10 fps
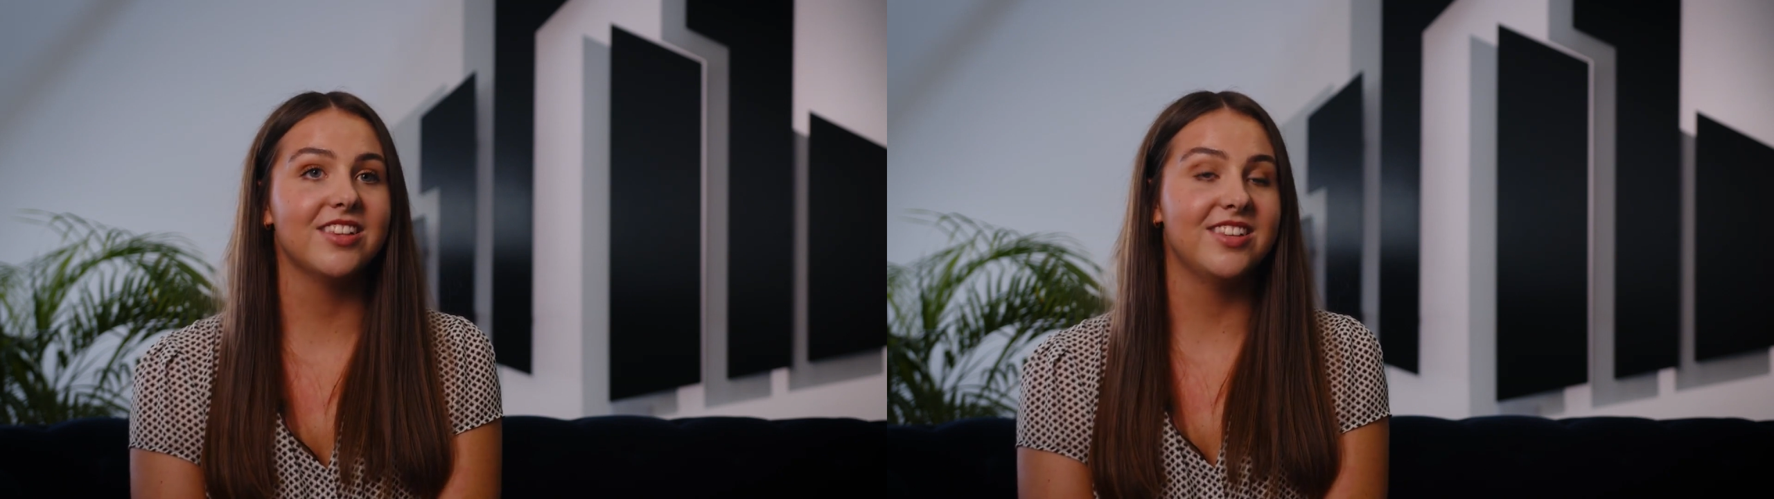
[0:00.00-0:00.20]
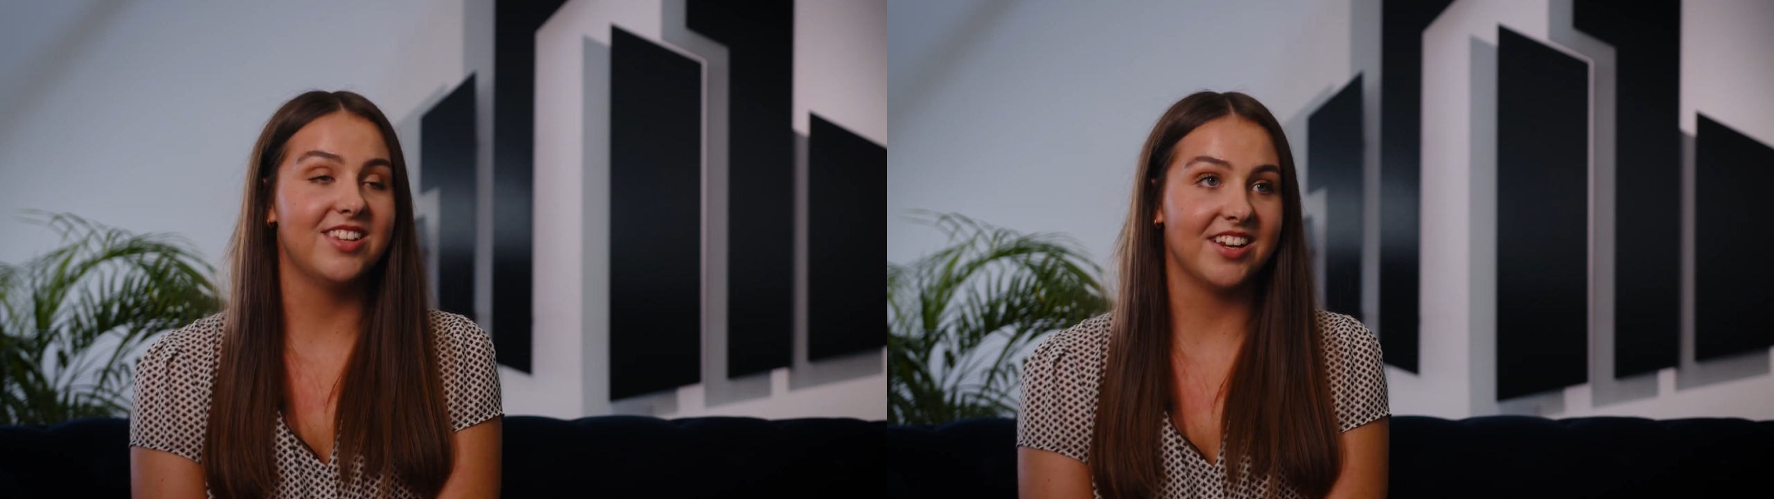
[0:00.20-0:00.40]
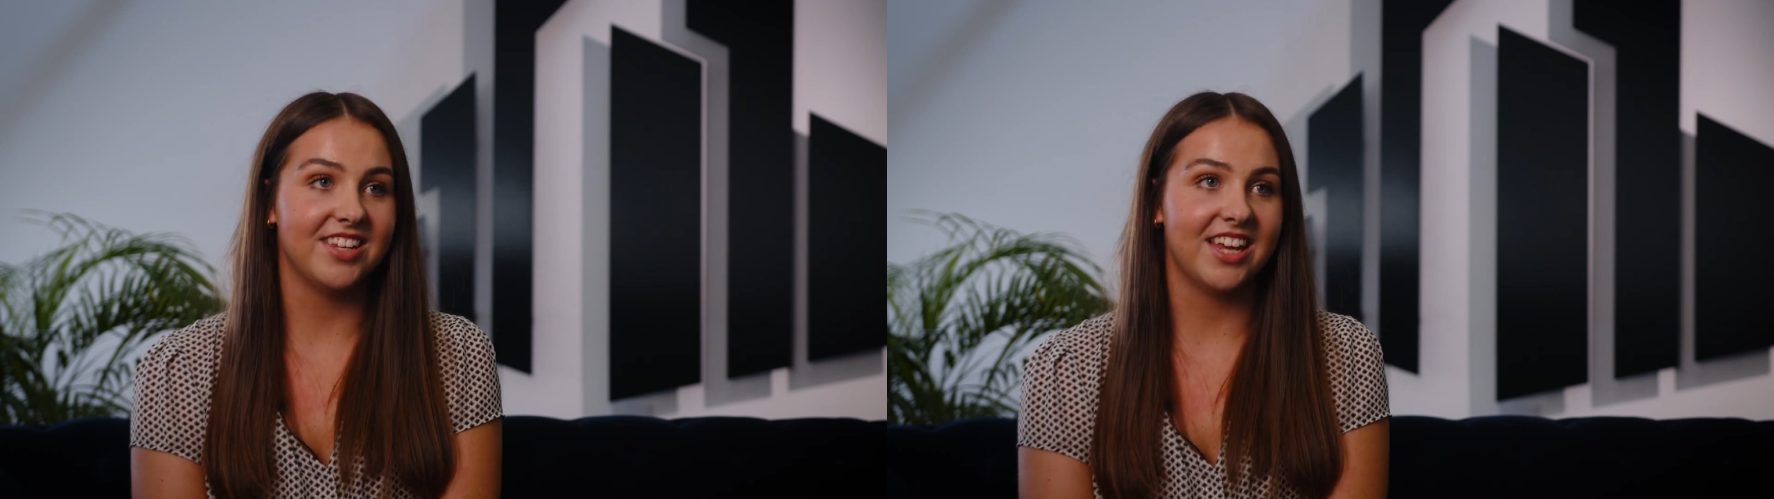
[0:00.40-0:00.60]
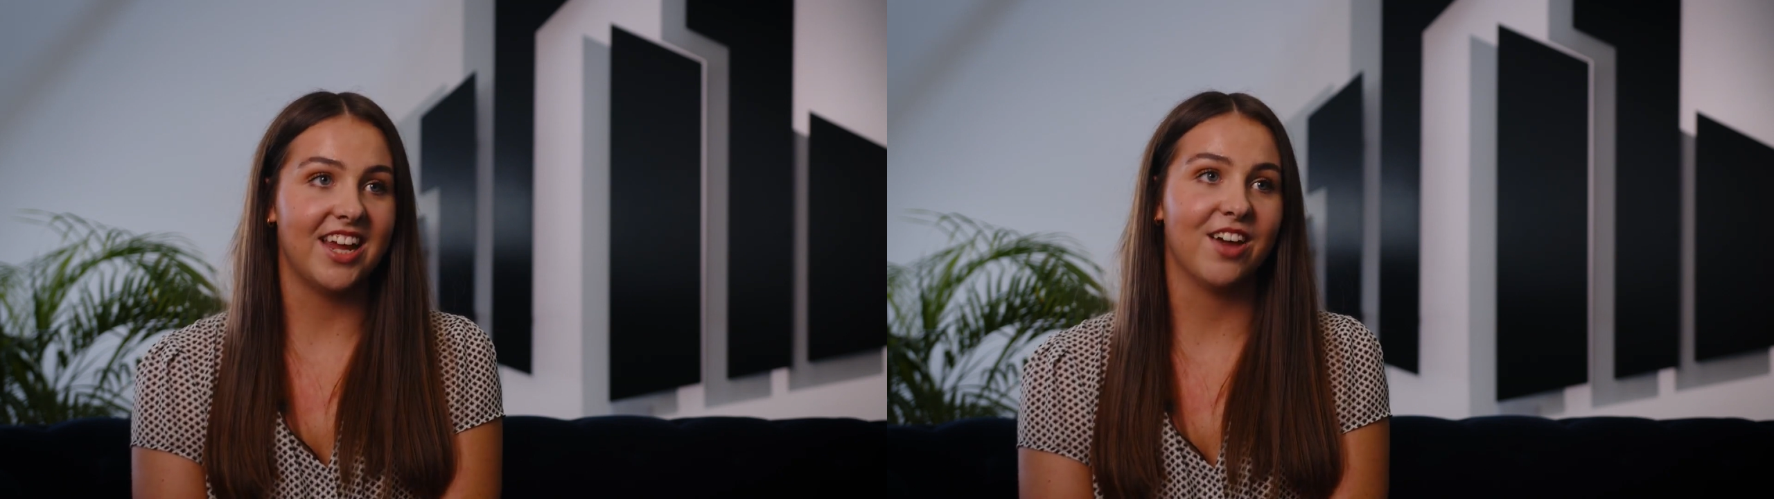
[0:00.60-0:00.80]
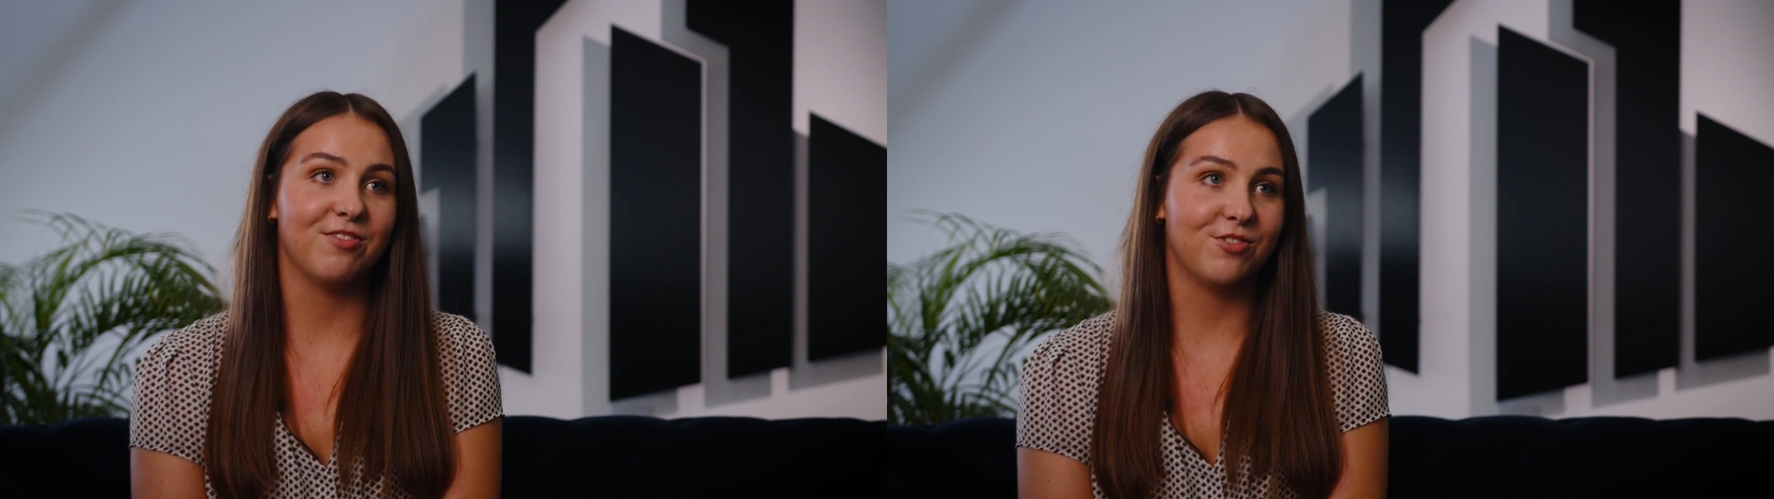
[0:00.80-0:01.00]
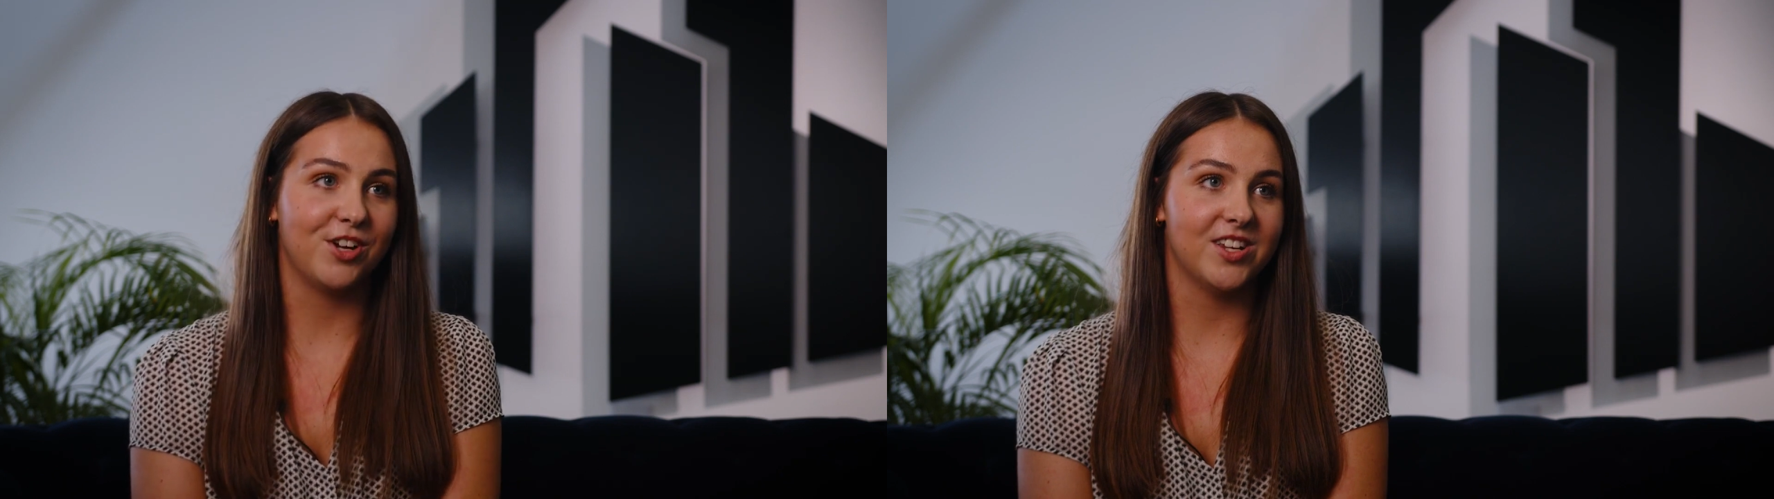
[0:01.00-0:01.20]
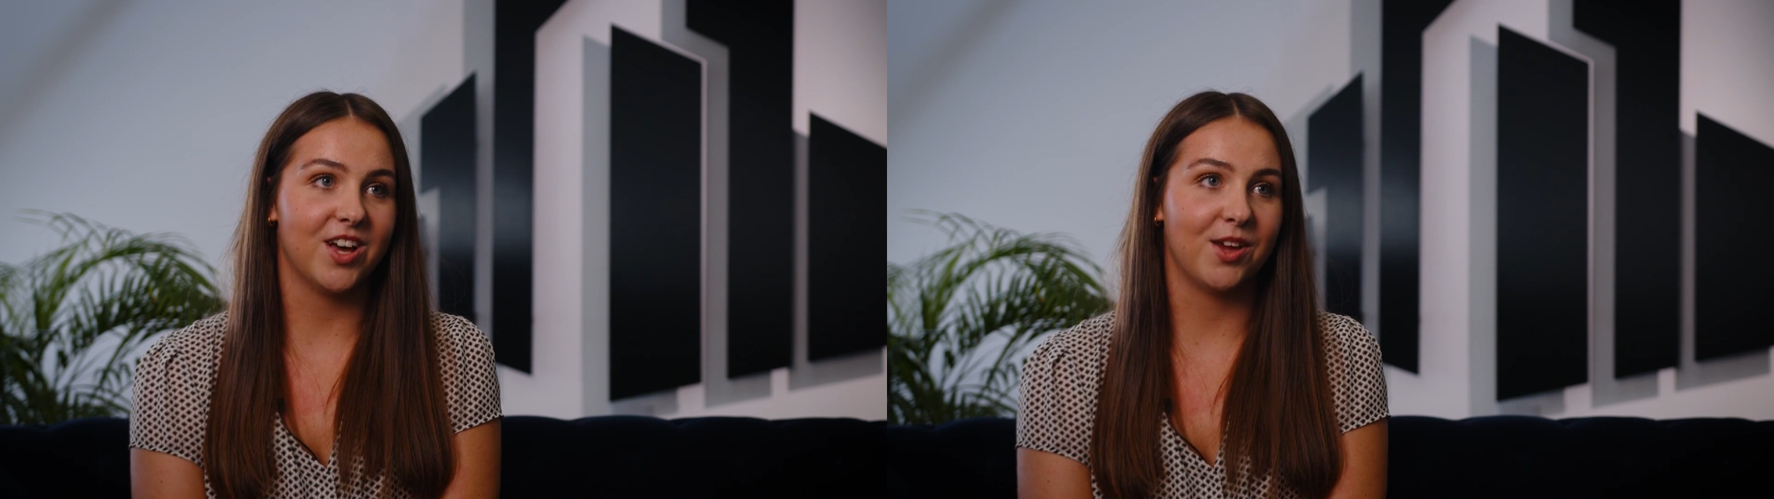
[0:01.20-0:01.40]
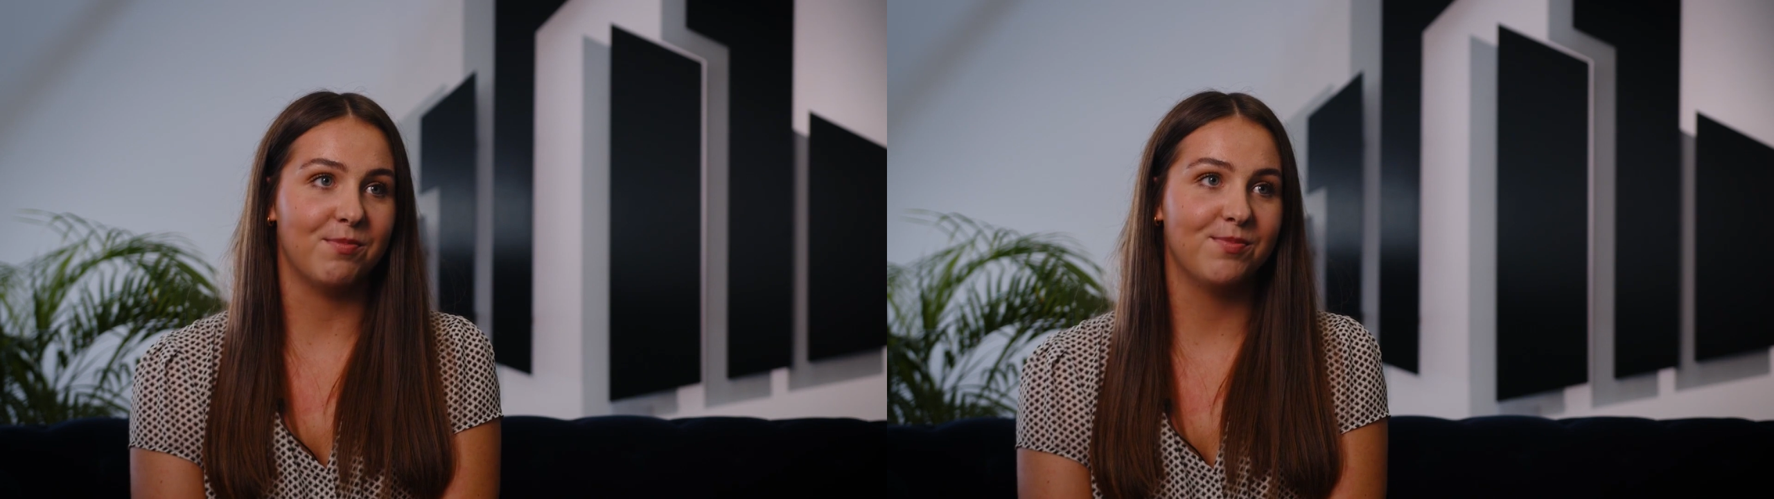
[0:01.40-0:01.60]
studying and free
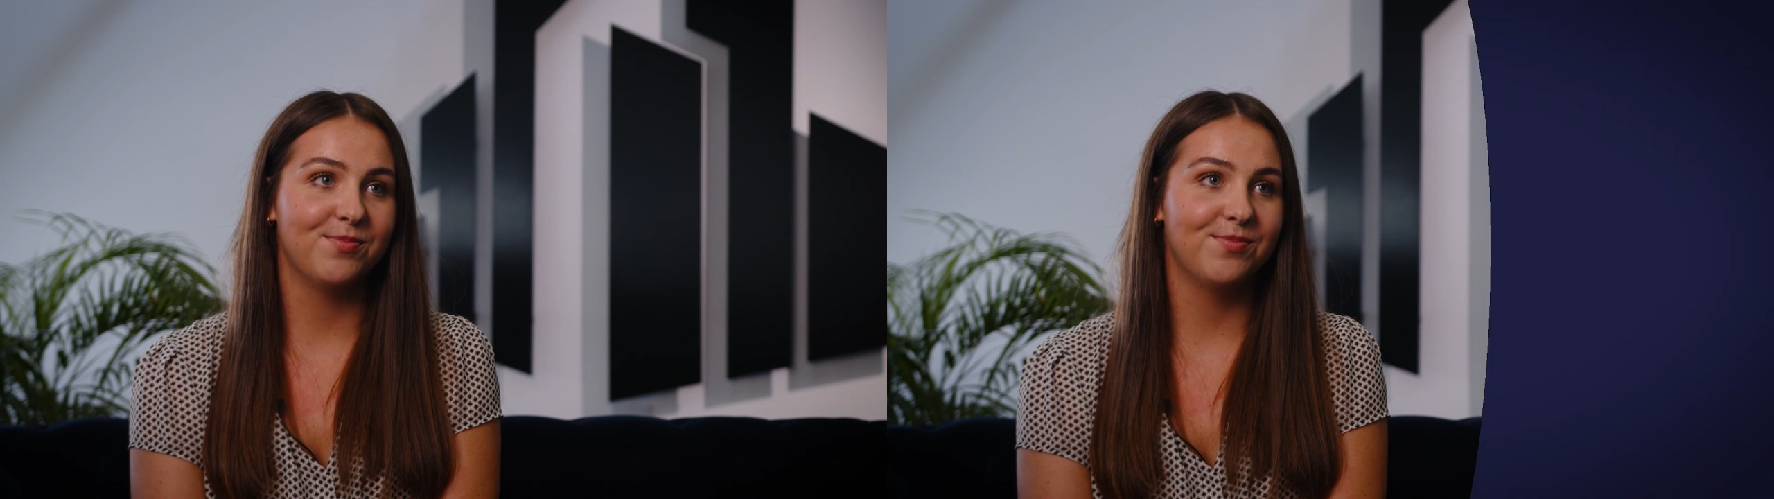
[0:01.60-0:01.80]
time.